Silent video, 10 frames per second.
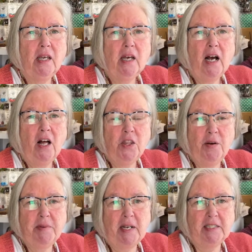Although
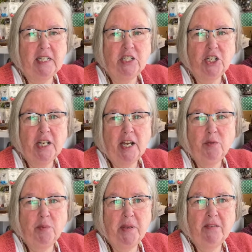I'm not teaching, I
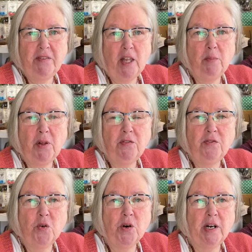will be available
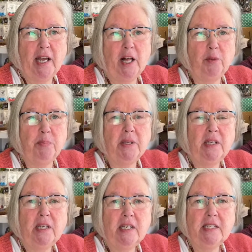for help
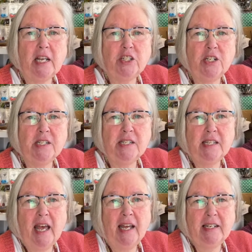sessions
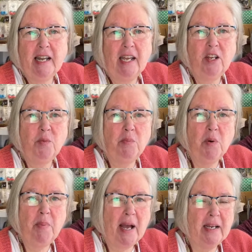at night when we're
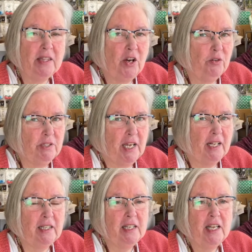back in the
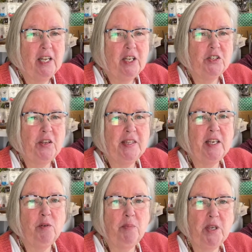hotel. So I think
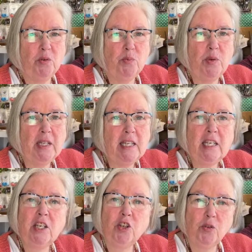it will be a
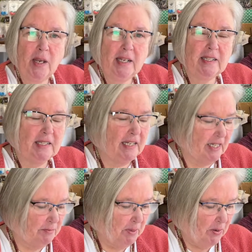really great
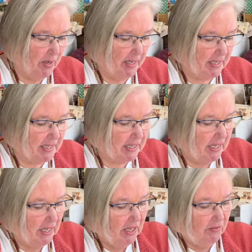experience
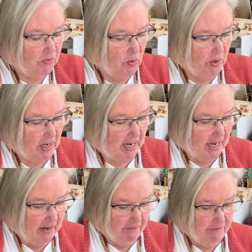for
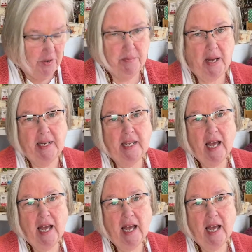everybody.